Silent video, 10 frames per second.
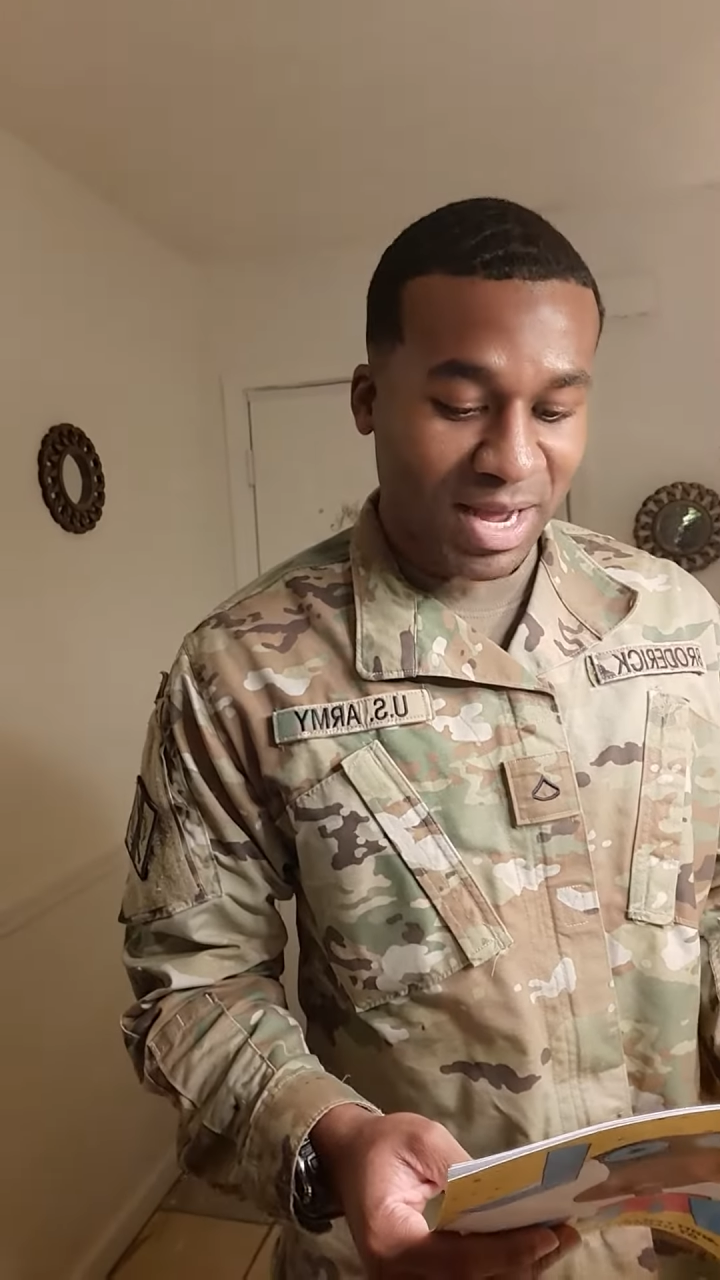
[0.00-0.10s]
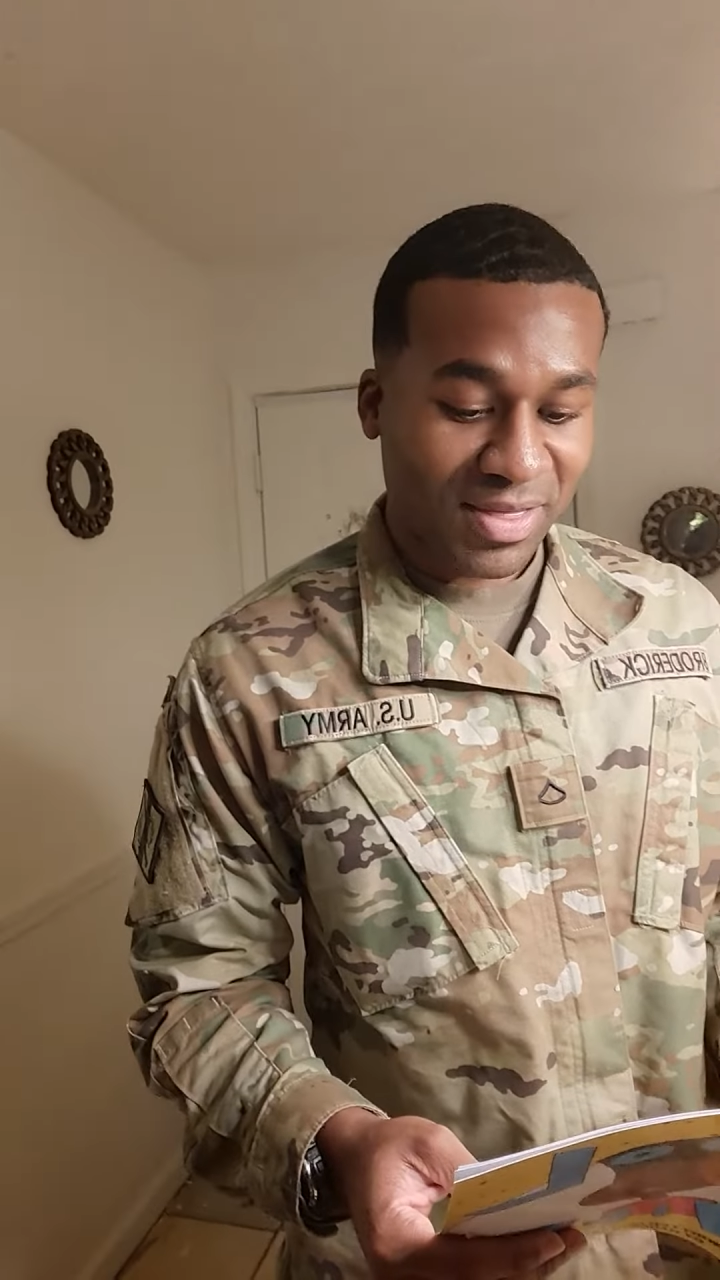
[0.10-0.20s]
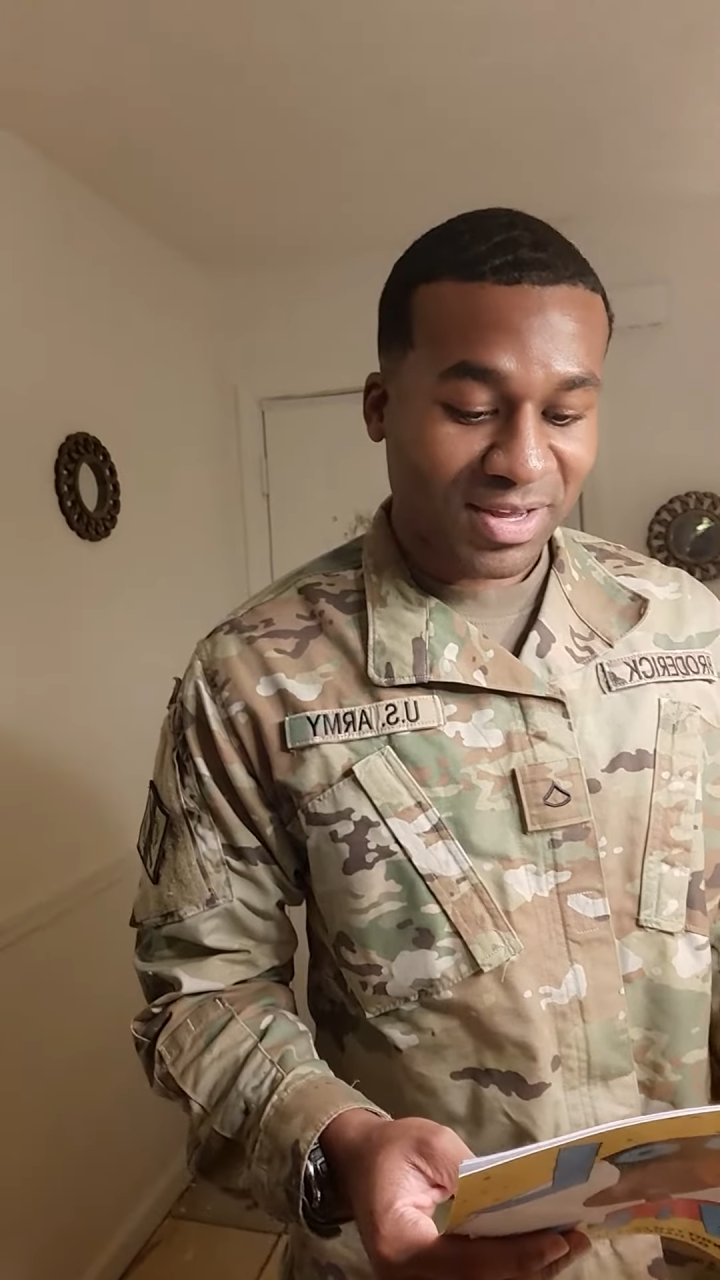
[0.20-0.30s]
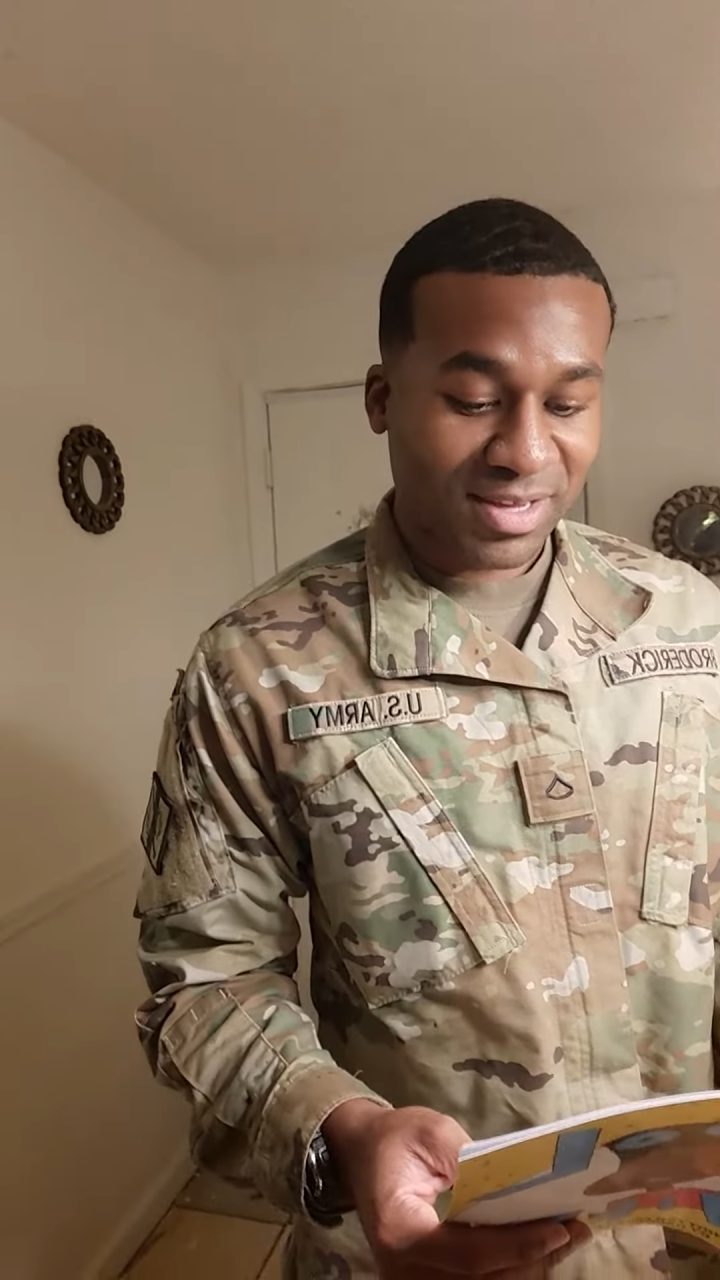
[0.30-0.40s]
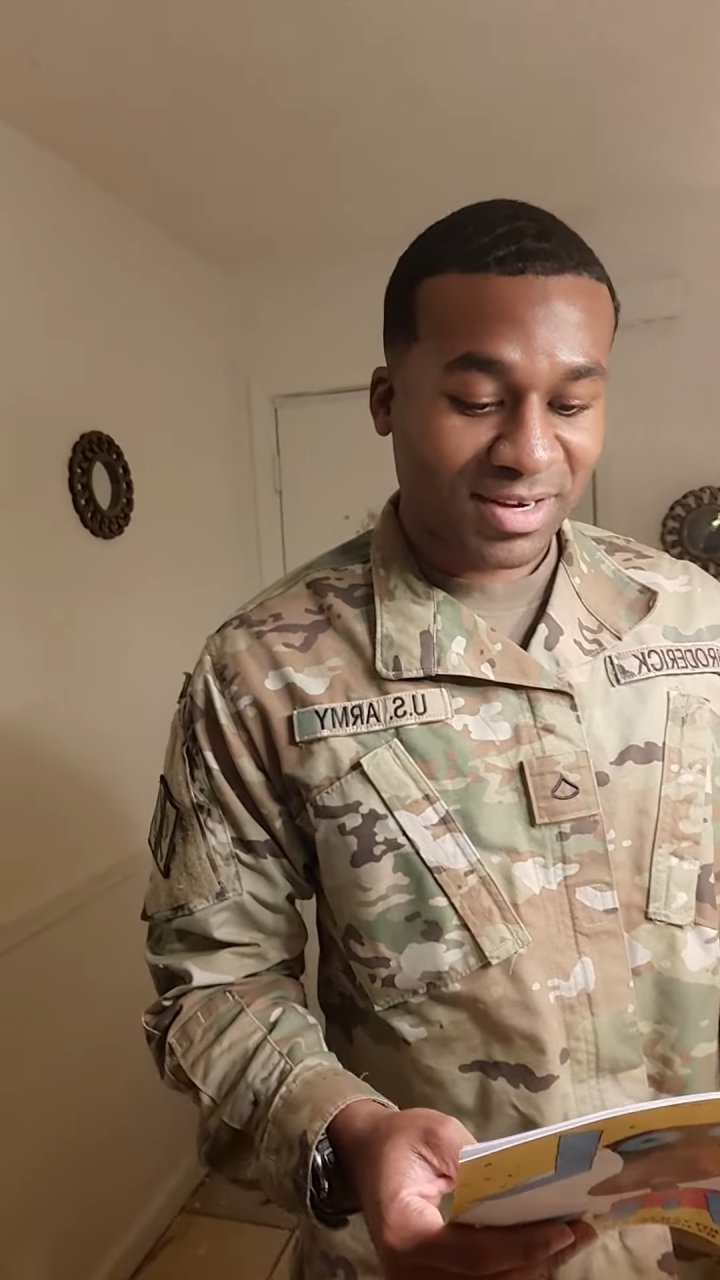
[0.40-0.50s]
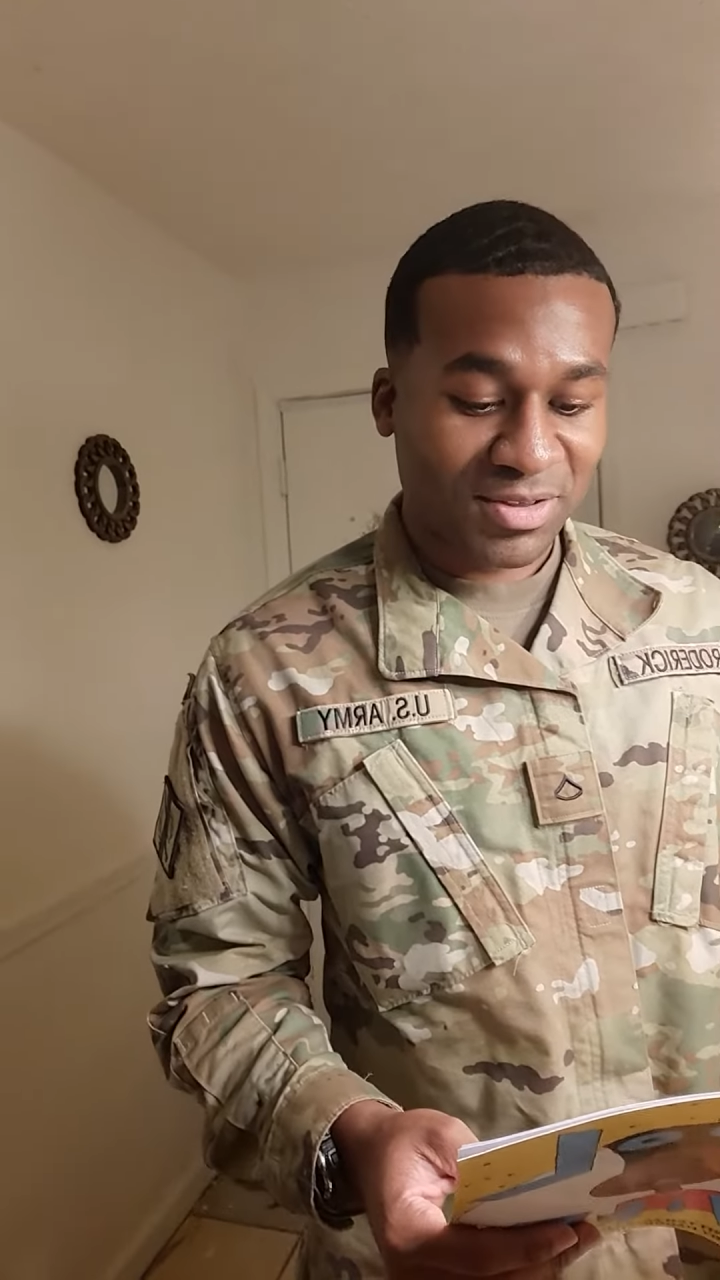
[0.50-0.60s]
By the end of